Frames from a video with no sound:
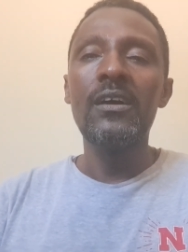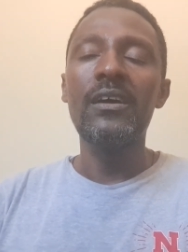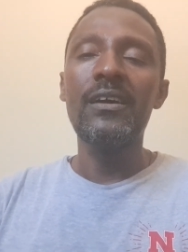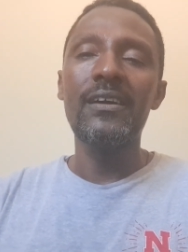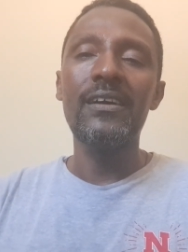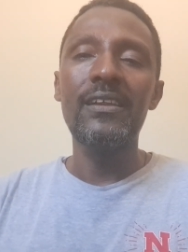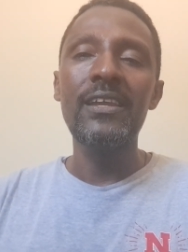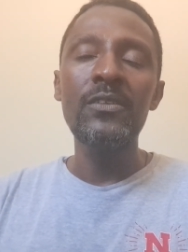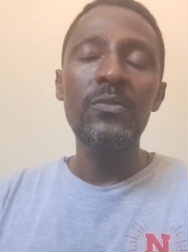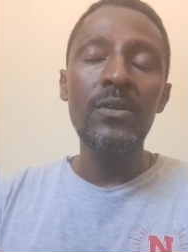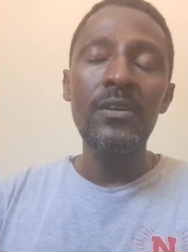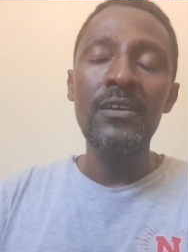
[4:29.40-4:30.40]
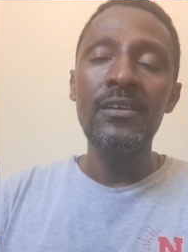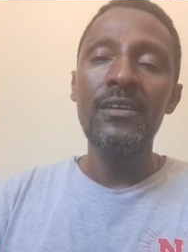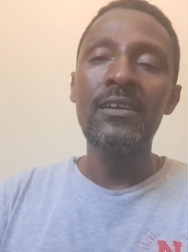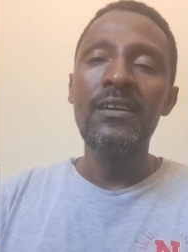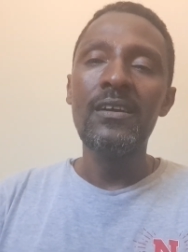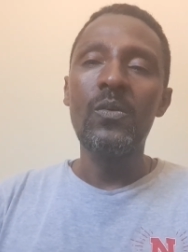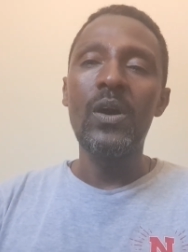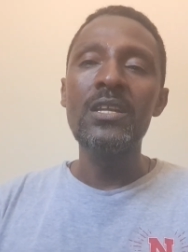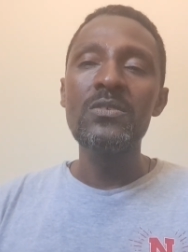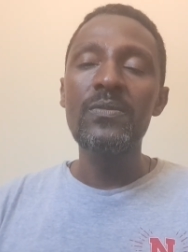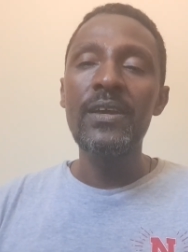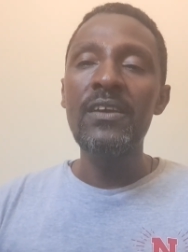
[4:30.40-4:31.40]
uh, network.
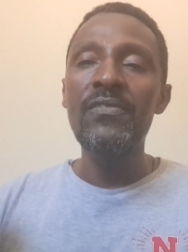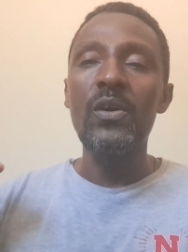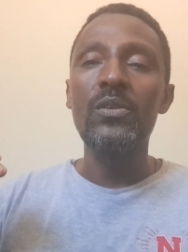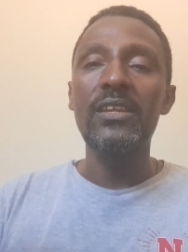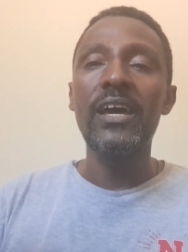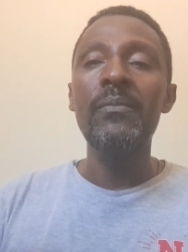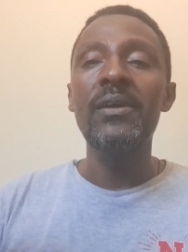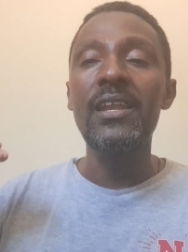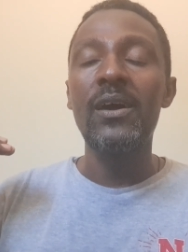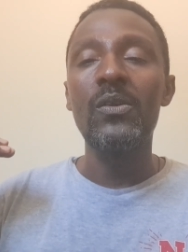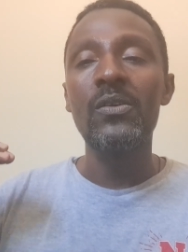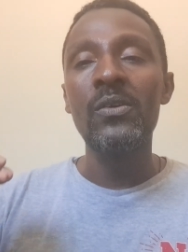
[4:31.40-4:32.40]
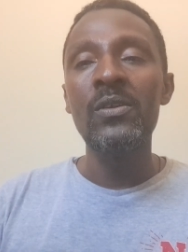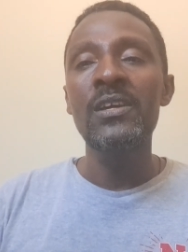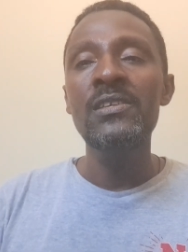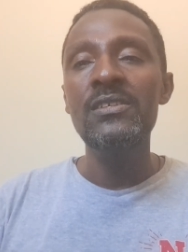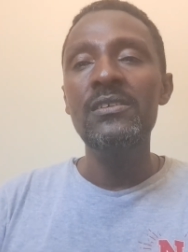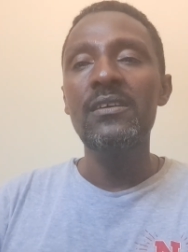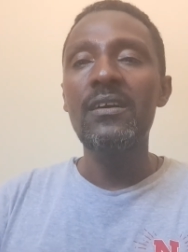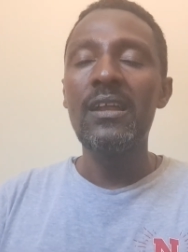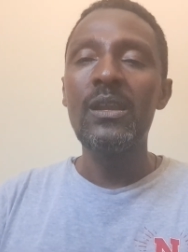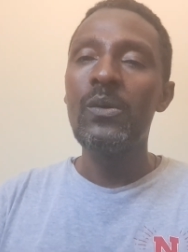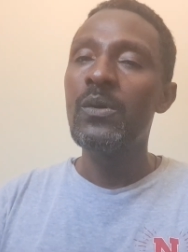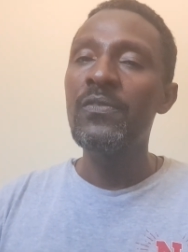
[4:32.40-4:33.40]
Once we give our time and our knowledge, a
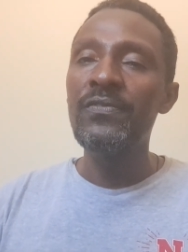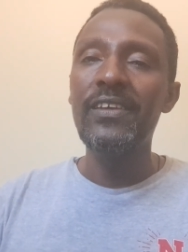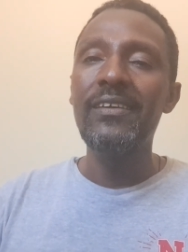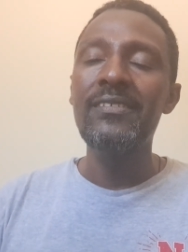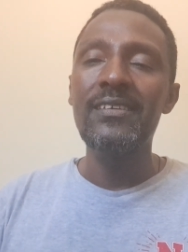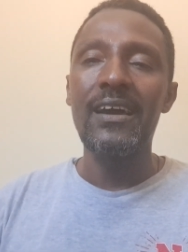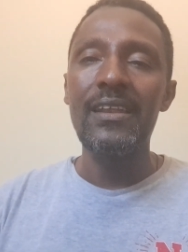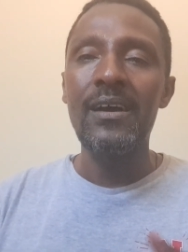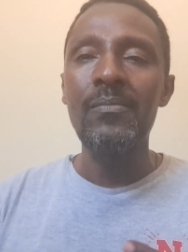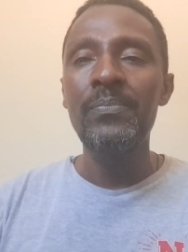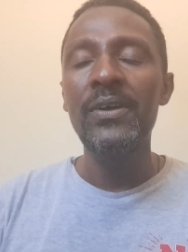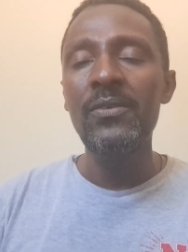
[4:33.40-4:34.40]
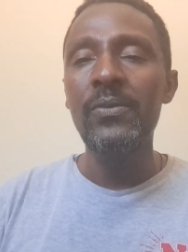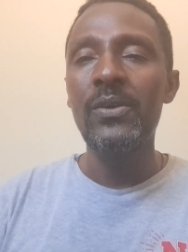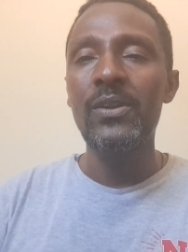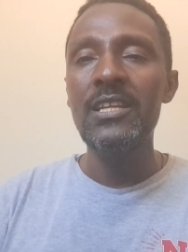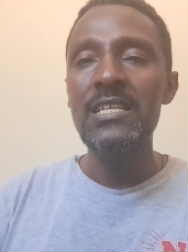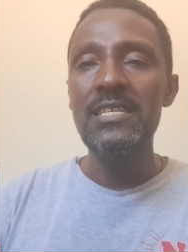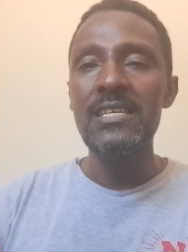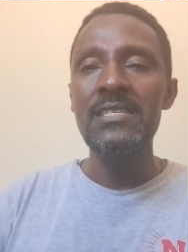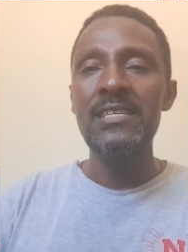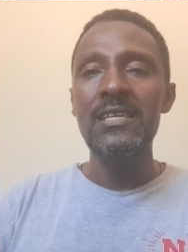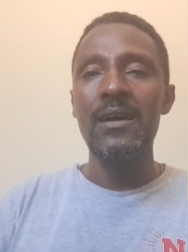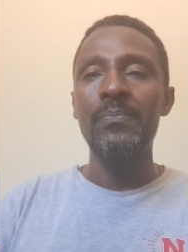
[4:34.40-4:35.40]
lot of things can happen. We already see
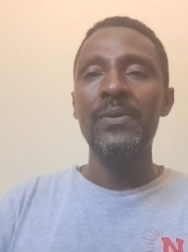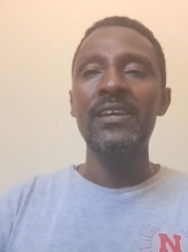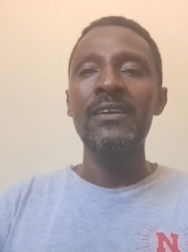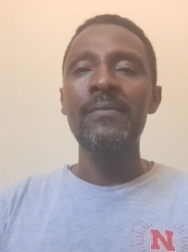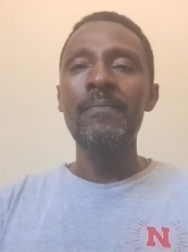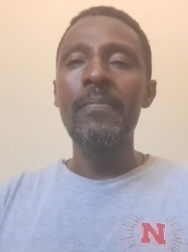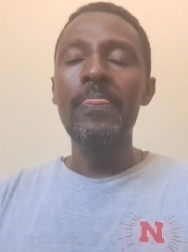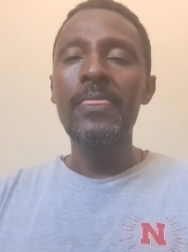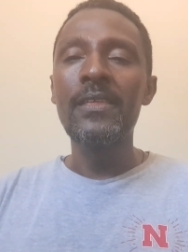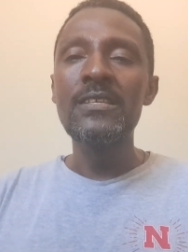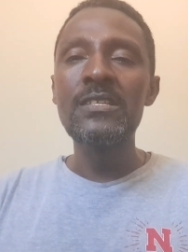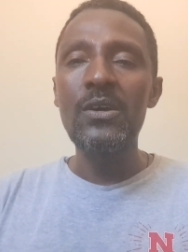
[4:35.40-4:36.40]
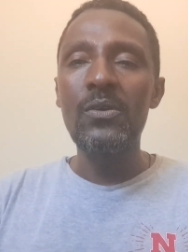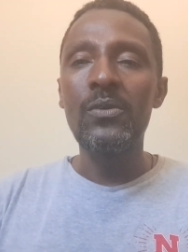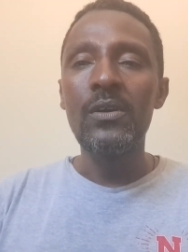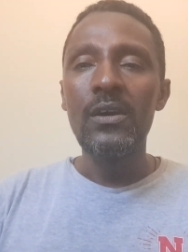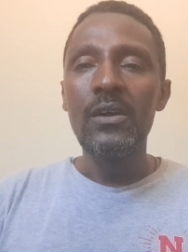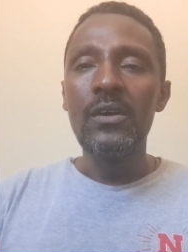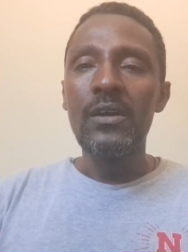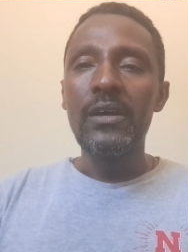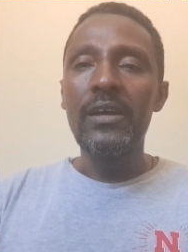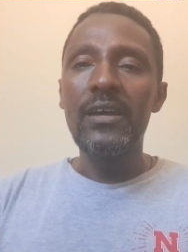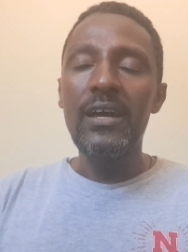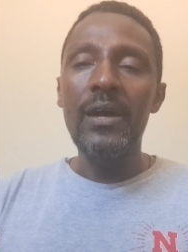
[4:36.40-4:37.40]
this happening. So,
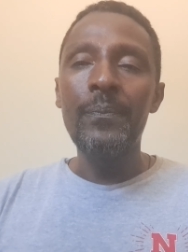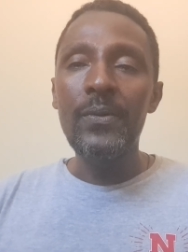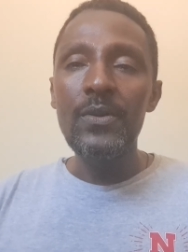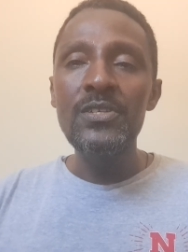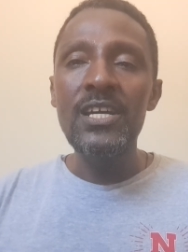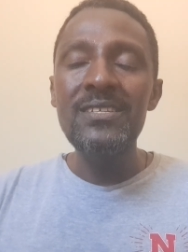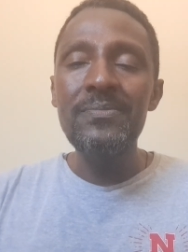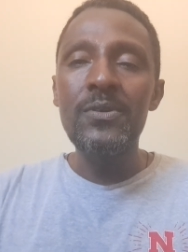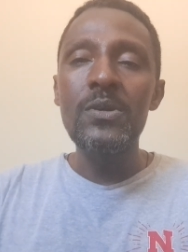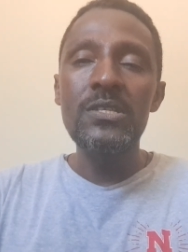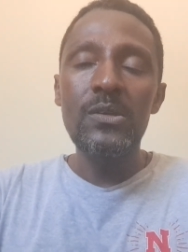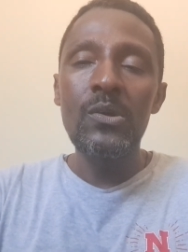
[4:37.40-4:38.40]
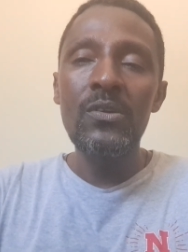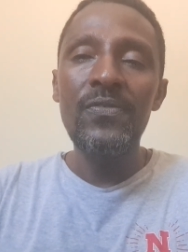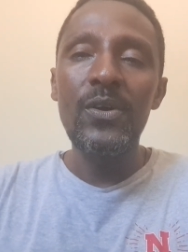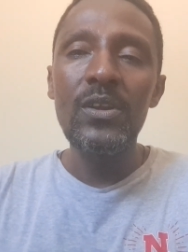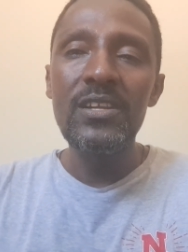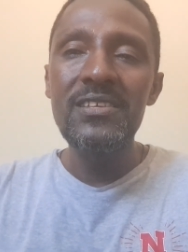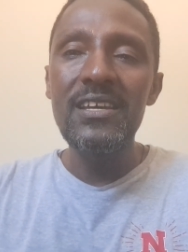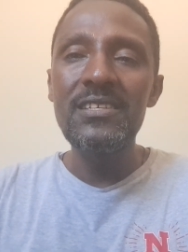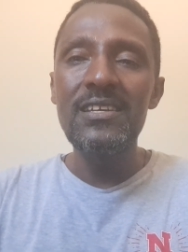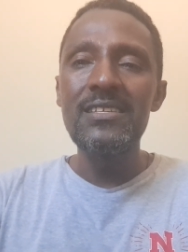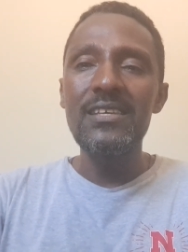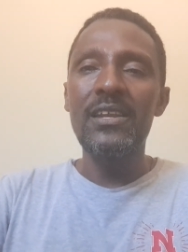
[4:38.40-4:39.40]
uh, I apologize because a lot of our
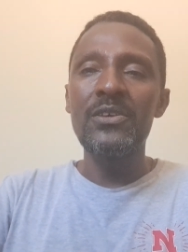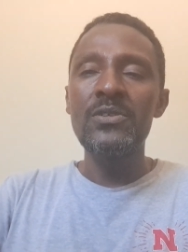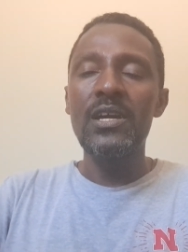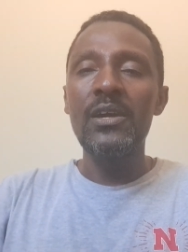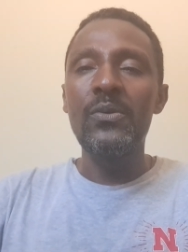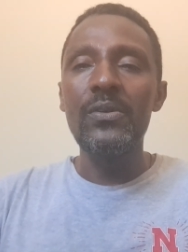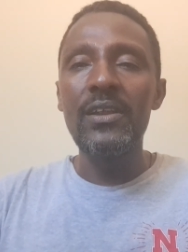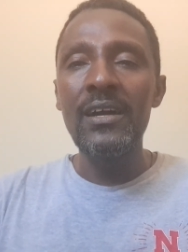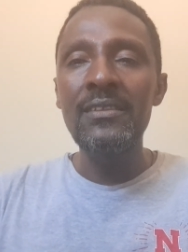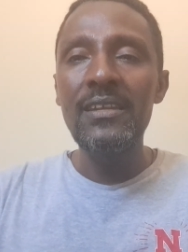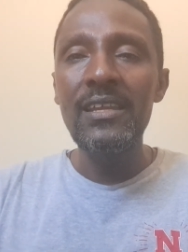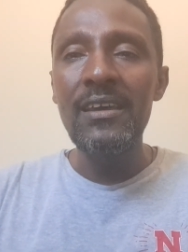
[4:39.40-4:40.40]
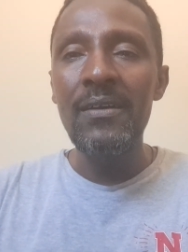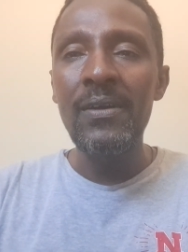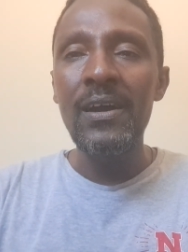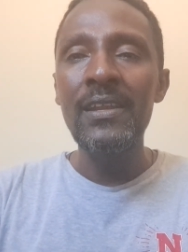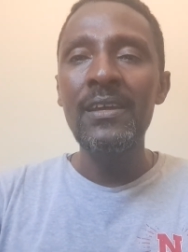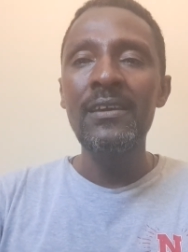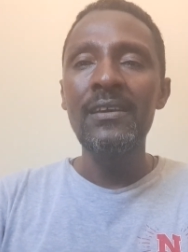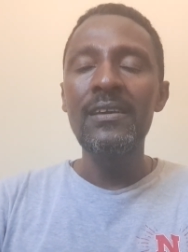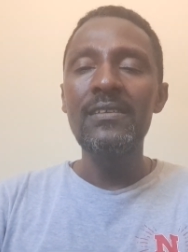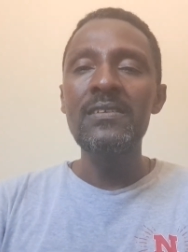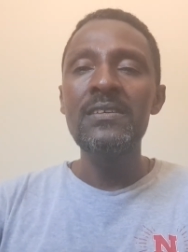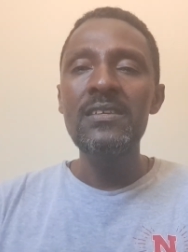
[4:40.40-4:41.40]
discussions are usually conducted in Amharic.
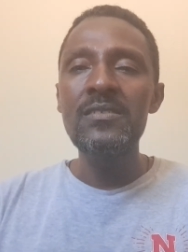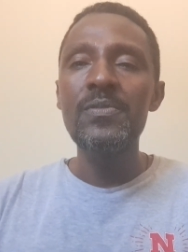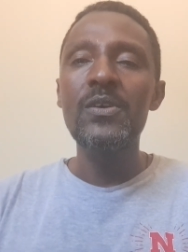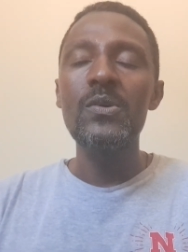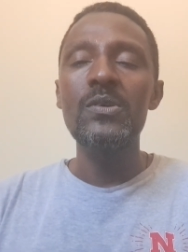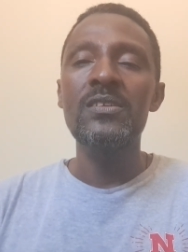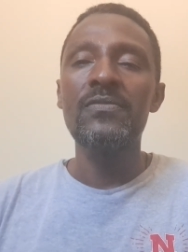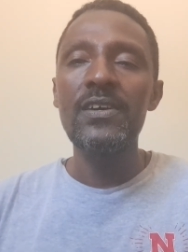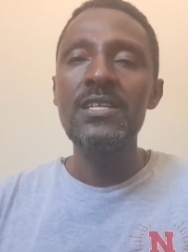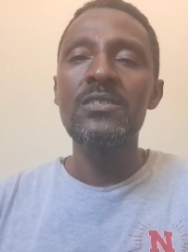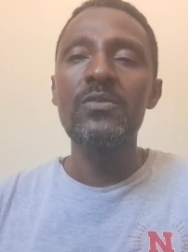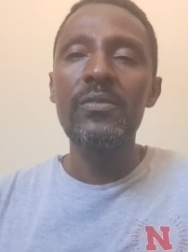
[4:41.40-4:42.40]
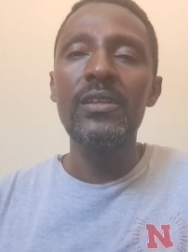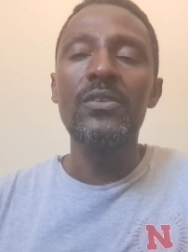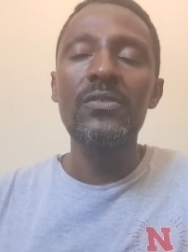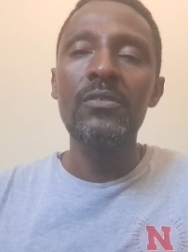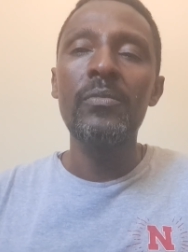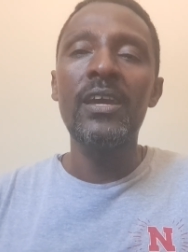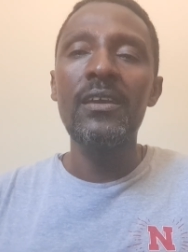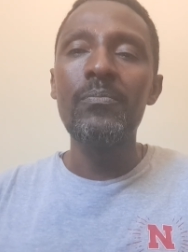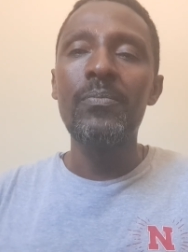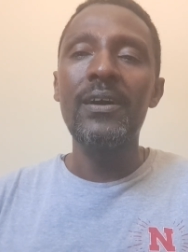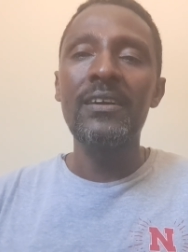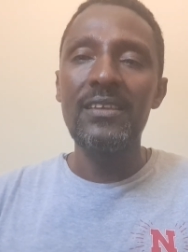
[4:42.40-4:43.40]
This is because first we wanted to make
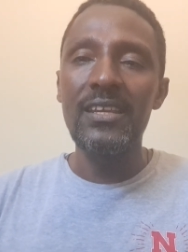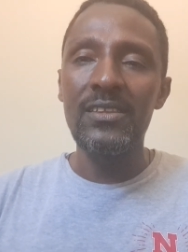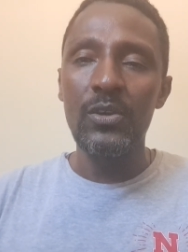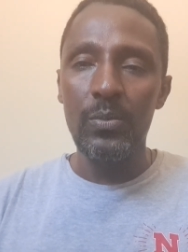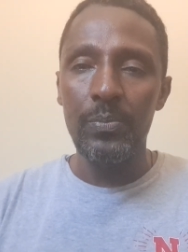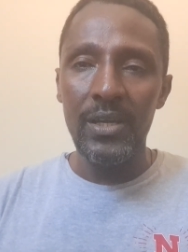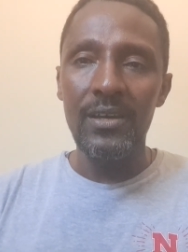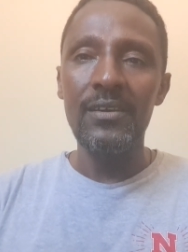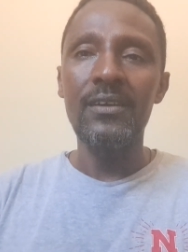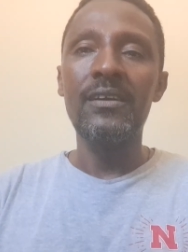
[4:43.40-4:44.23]
impact in Ethiopia.